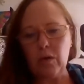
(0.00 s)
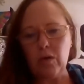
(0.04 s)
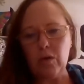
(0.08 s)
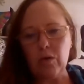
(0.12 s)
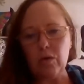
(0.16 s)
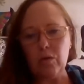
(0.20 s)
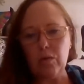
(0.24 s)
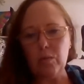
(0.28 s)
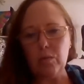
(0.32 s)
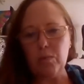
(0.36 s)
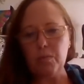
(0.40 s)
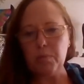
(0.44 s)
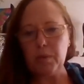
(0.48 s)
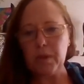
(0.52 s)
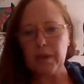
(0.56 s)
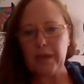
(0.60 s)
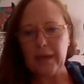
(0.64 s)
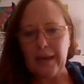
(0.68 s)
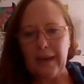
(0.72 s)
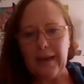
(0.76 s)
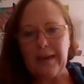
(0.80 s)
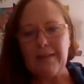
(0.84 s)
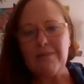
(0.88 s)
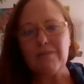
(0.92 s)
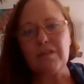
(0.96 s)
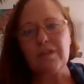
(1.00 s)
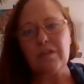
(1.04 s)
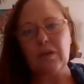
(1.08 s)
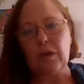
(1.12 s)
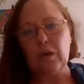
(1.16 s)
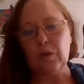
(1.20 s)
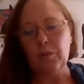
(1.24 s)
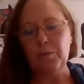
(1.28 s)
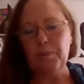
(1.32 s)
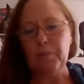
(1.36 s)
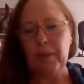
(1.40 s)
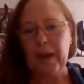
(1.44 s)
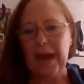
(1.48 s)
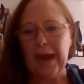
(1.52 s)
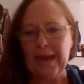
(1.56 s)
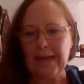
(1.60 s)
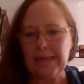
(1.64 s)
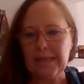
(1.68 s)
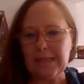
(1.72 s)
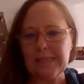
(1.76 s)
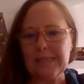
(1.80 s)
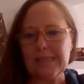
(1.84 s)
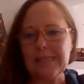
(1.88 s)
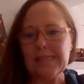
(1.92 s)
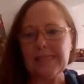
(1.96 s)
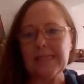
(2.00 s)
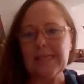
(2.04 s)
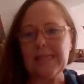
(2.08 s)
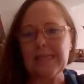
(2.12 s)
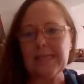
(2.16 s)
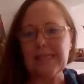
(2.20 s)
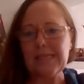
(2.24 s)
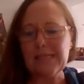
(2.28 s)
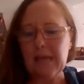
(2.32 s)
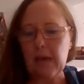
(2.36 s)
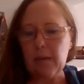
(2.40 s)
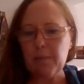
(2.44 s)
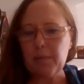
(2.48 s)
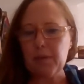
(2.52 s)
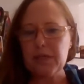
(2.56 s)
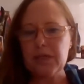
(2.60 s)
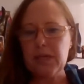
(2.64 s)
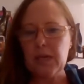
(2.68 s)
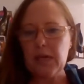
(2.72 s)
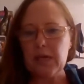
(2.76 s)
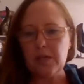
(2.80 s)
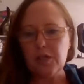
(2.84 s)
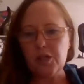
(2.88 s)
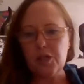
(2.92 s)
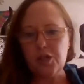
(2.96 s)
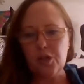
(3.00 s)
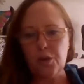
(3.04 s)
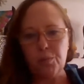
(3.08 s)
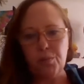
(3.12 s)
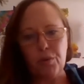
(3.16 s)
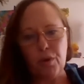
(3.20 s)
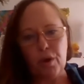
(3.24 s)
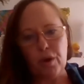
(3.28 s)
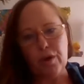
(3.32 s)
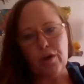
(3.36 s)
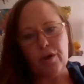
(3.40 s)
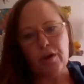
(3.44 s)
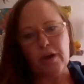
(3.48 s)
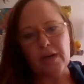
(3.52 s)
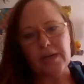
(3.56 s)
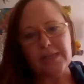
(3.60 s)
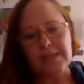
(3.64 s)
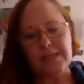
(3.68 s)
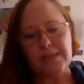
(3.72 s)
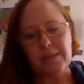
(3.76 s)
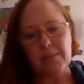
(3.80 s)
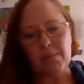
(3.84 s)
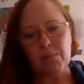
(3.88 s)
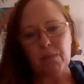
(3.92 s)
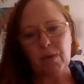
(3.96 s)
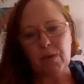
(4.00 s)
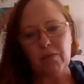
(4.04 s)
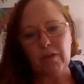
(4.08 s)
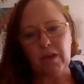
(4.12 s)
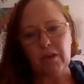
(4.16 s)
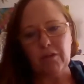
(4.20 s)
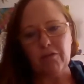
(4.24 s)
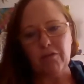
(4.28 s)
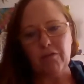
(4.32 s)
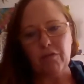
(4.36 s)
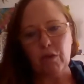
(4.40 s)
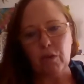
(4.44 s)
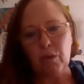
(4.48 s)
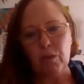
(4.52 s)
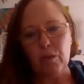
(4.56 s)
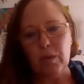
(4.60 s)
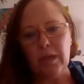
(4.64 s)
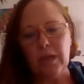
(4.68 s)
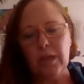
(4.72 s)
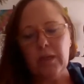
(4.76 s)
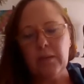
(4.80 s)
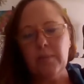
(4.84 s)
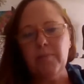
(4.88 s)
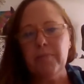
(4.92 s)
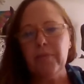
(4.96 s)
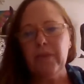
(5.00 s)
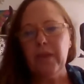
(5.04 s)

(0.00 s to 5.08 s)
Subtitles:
old beliefs, old patterns that sabotage your progress in moving forward.